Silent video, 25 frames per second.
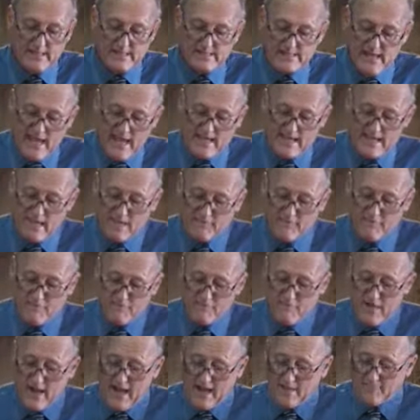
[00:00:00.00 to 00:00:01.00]
Taking the
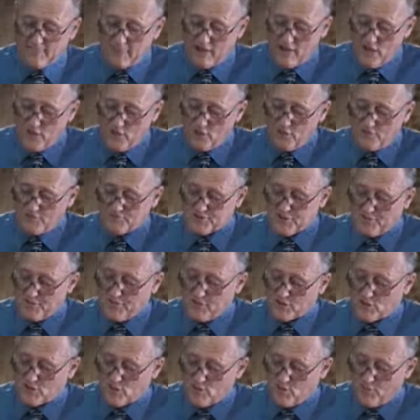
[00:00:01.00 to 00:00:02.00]
5 loaves and the
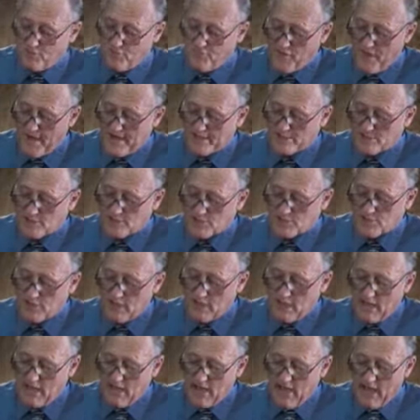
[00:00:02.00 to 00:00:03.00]
2 fish,
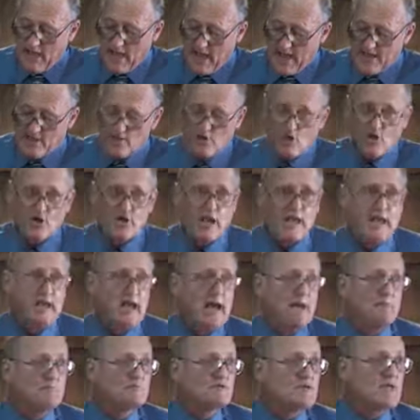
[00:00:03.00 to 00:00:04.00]
and looking
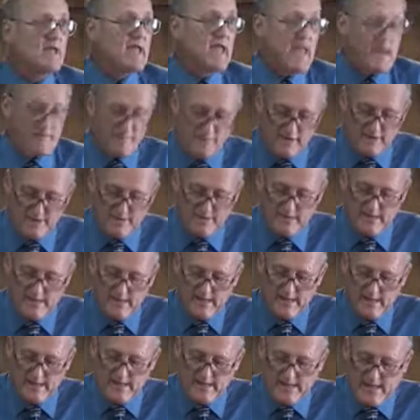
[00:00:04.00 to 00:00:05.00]
up to heaven,
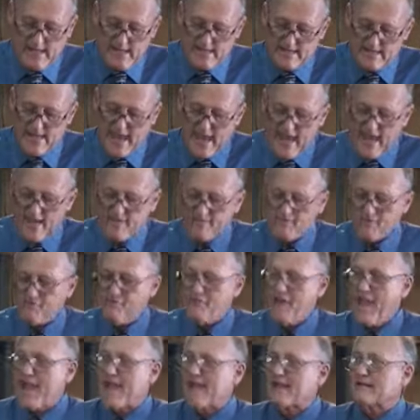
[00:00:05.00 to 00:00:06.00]
he gave
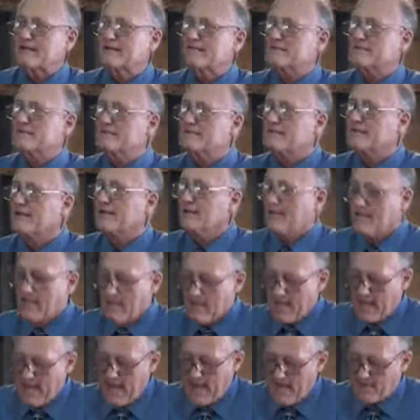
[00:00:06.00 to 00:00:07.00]
thanks
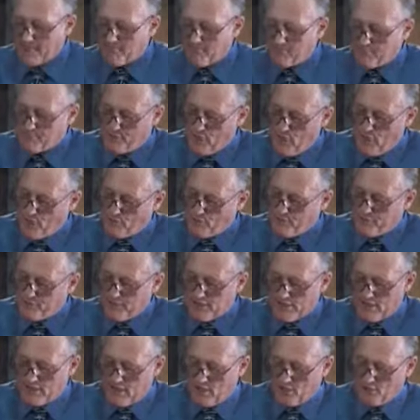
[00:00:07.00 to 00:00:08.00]
and broke the
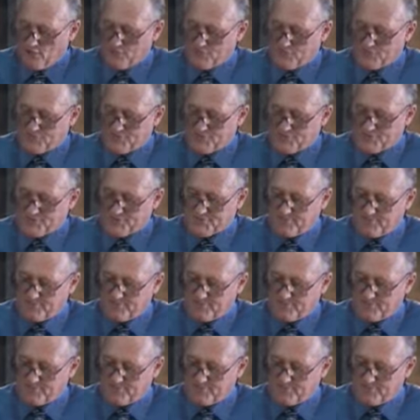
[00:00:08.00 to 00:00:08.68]
loaves.